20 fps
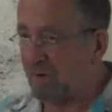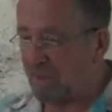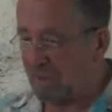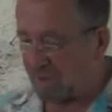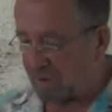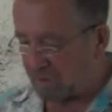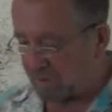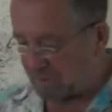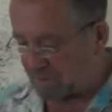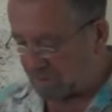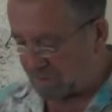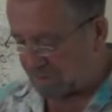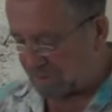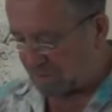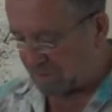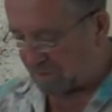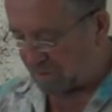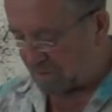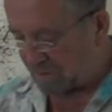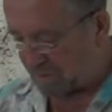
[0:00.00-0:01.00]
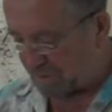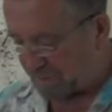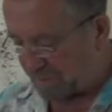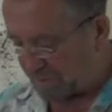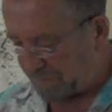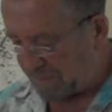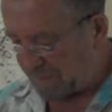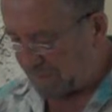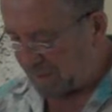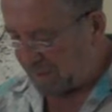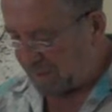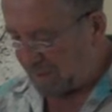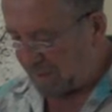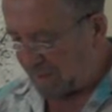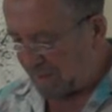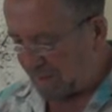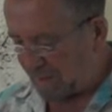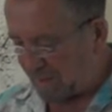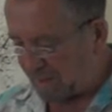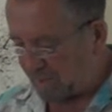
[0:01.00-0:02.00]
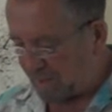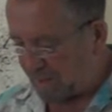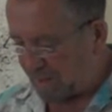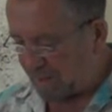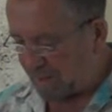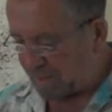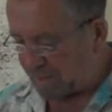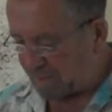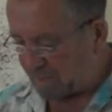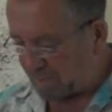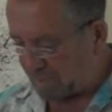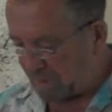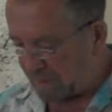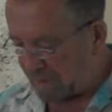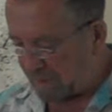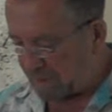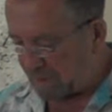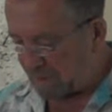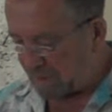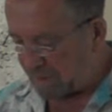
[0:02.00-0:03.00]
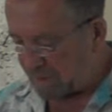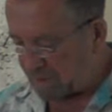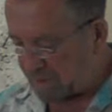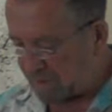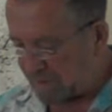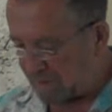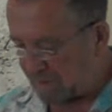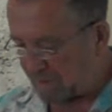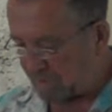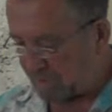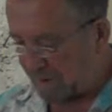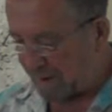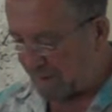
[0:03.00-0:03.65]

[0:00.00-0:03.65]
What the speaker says: filled to the edges with names. Who am I?